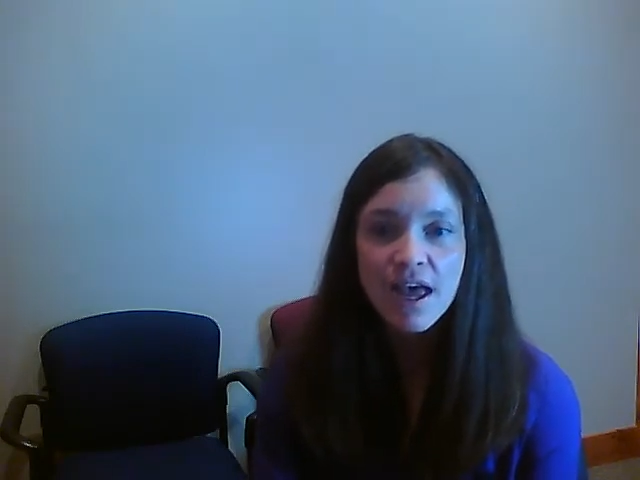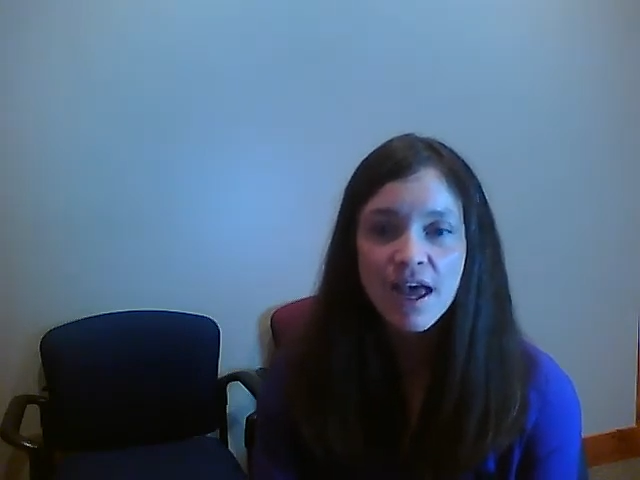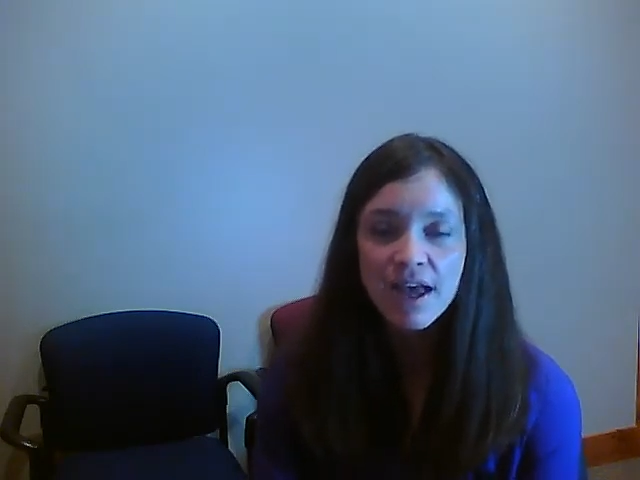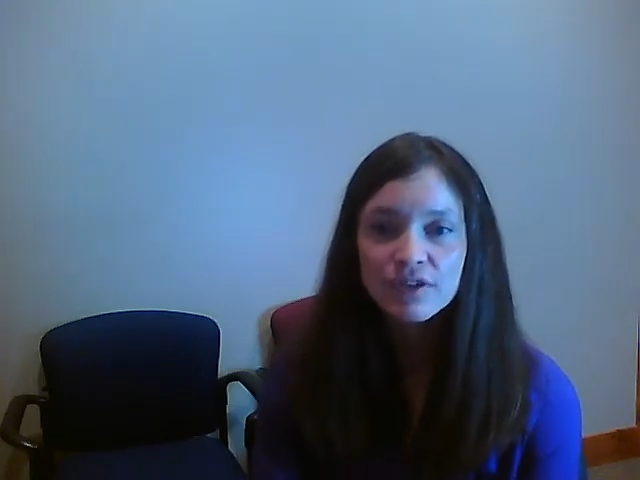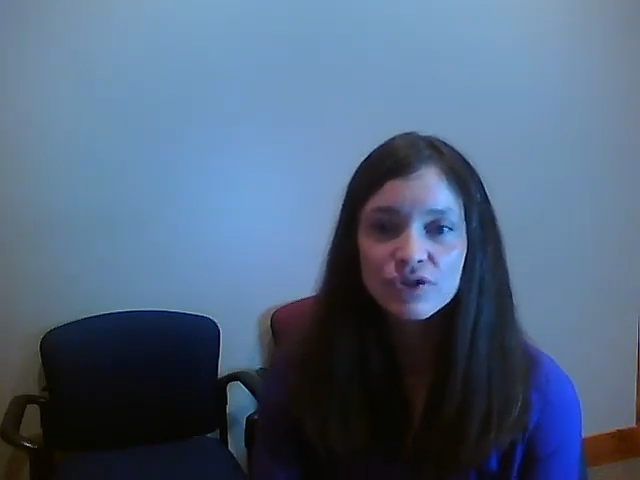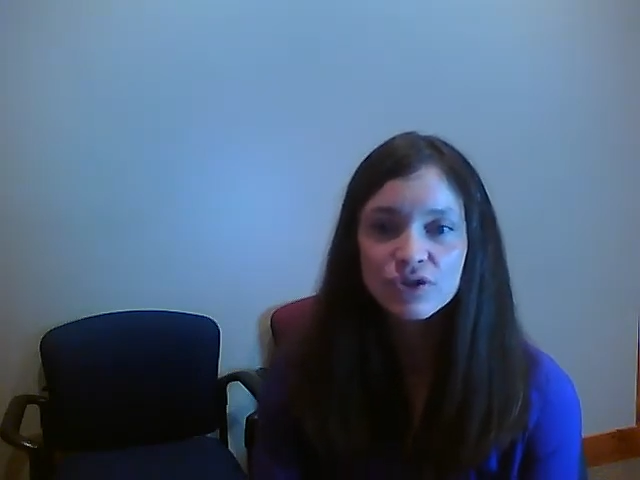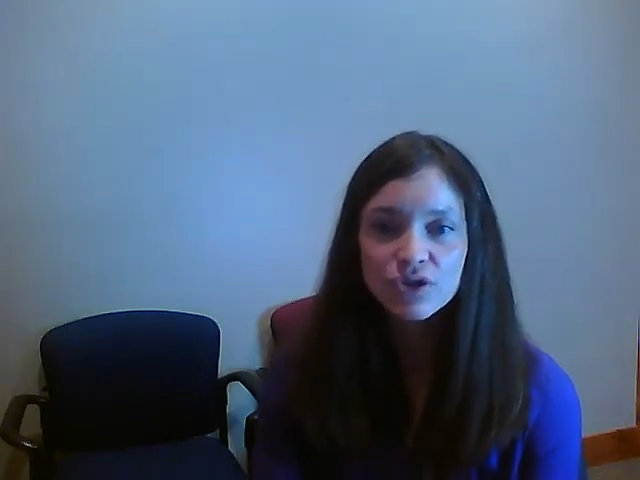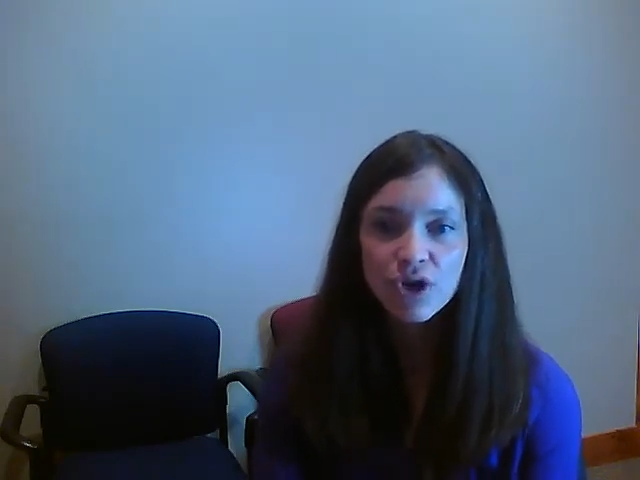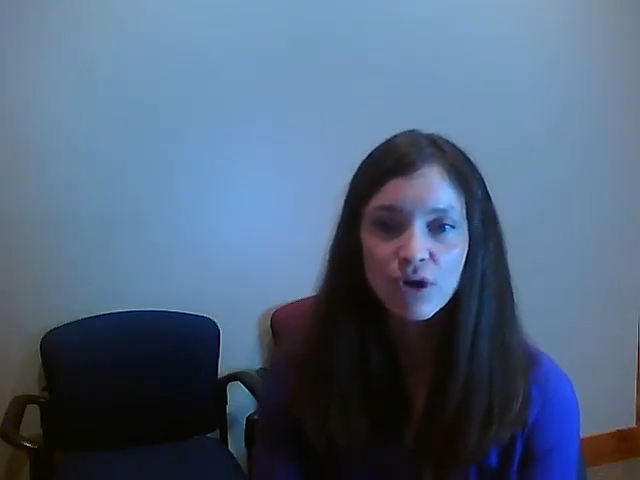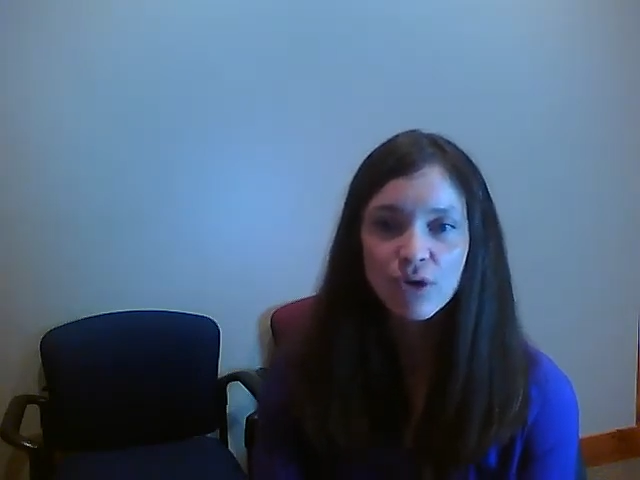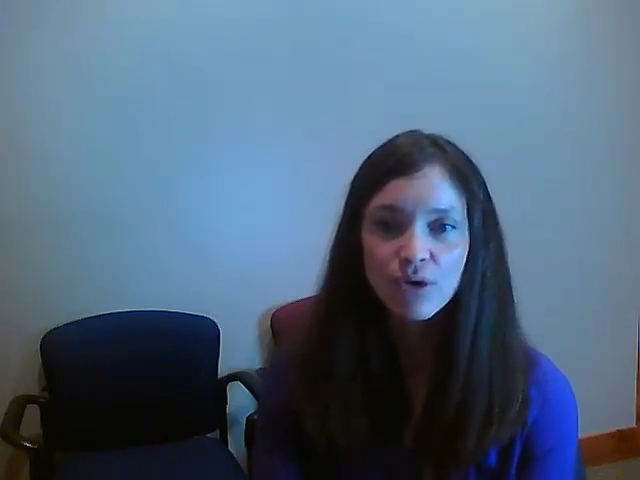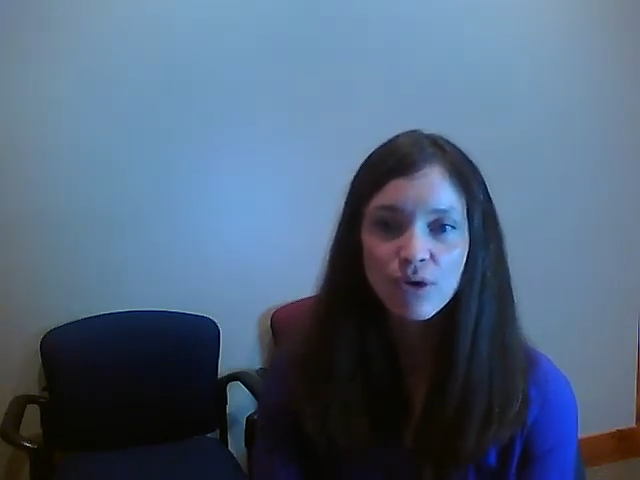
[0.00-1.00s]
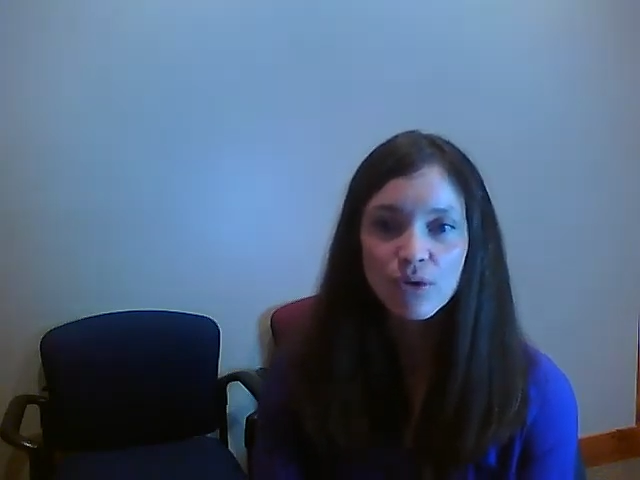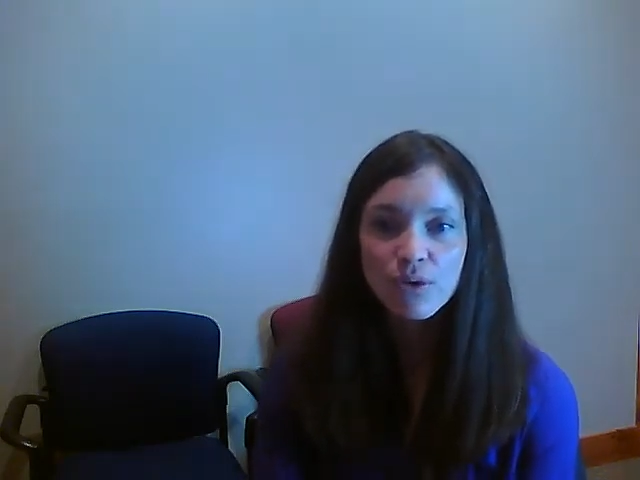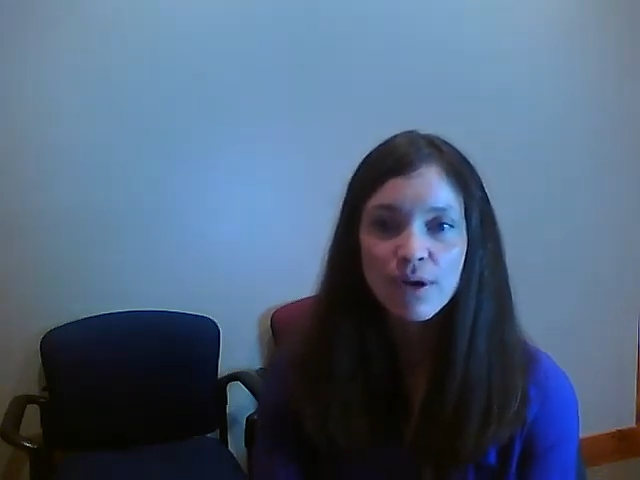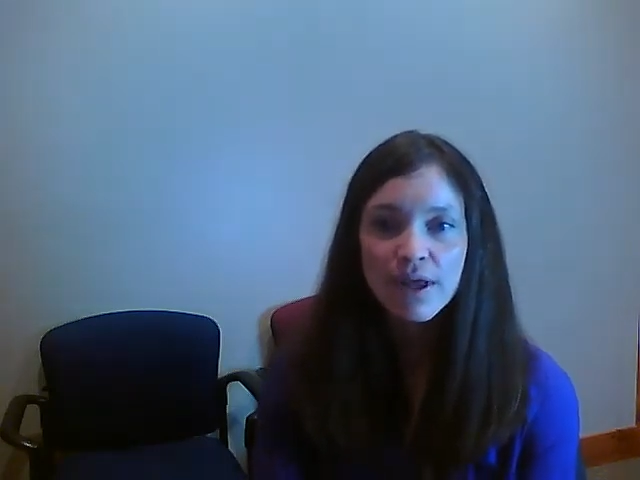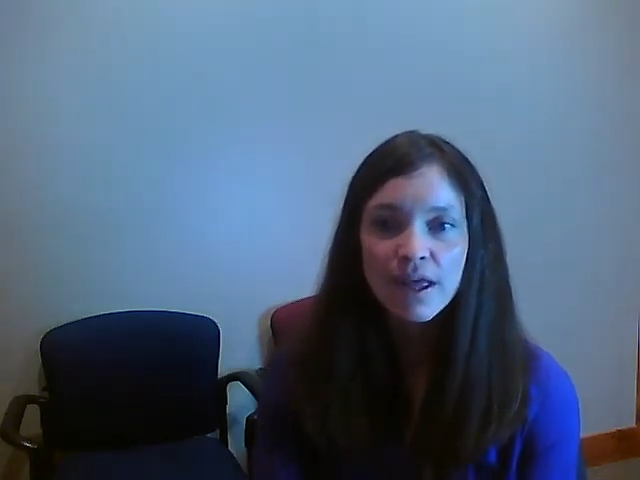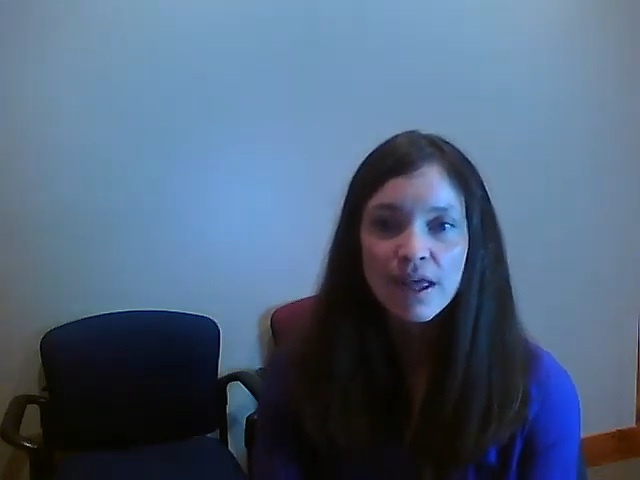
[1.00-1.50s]
and
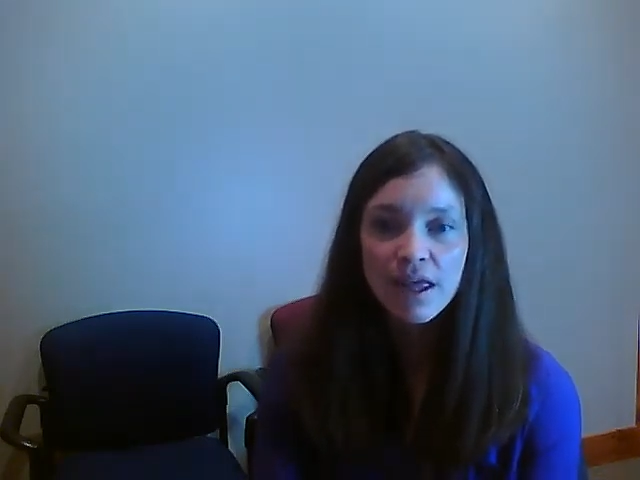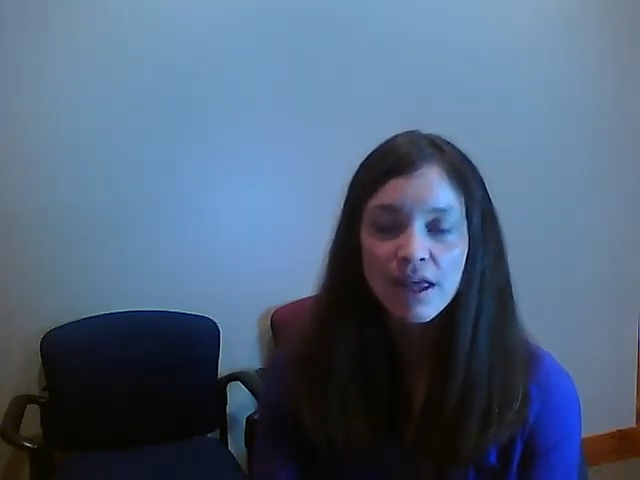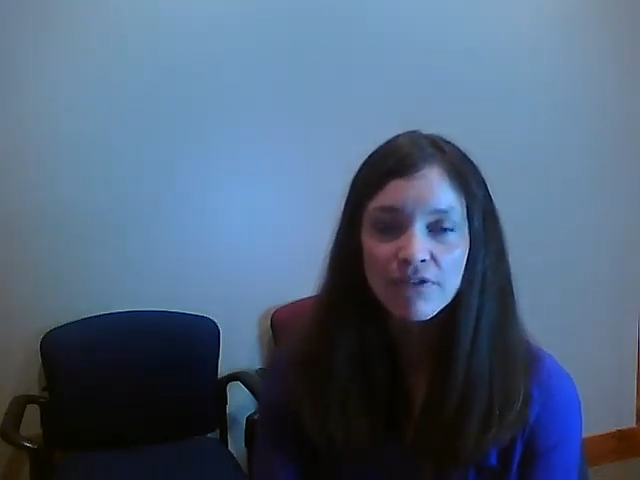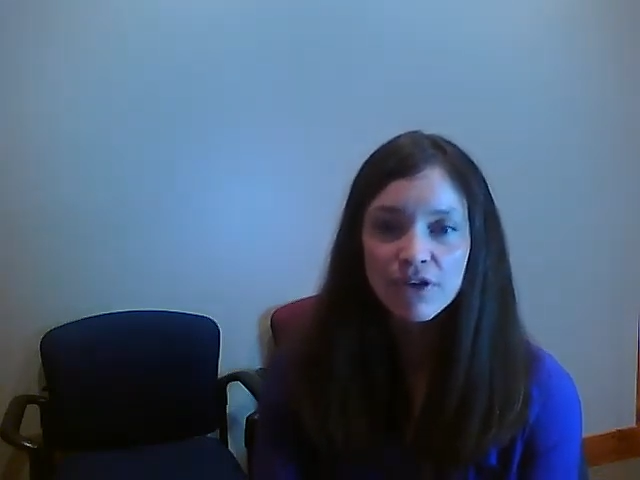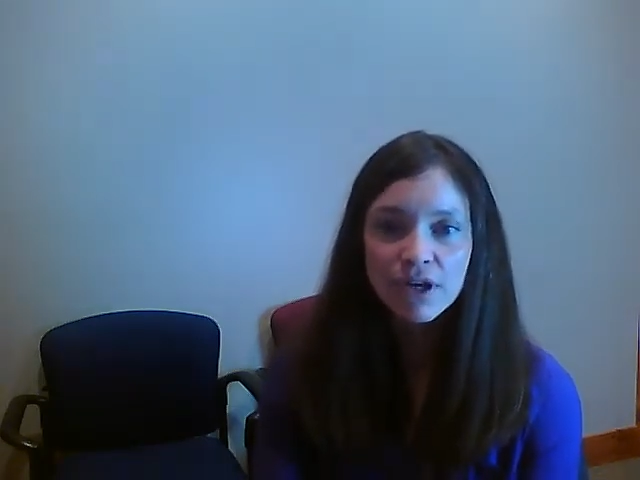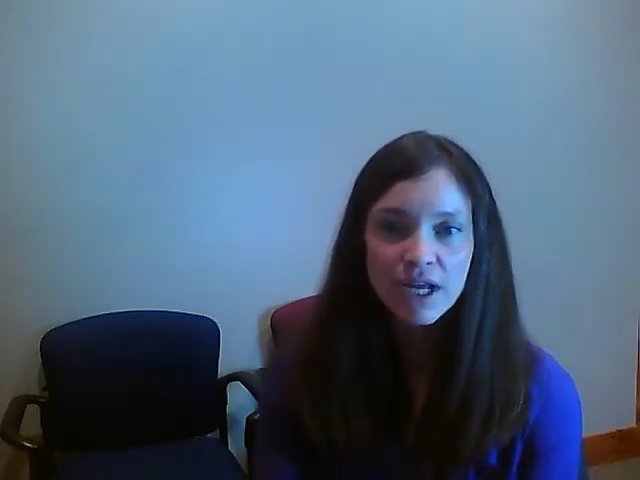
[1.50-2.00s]
so if you're